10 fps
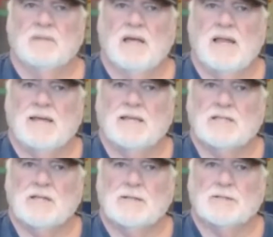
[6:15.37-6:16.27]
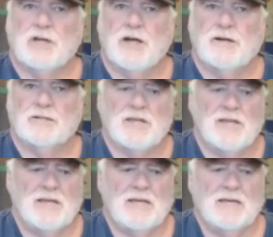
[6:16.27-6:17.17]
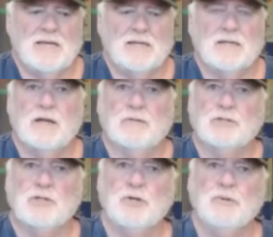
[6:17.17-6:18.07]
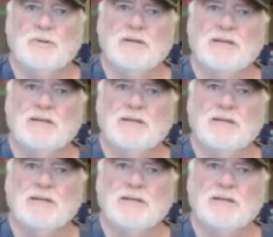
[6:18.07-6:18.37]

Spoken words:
I like these little chairs, don't you?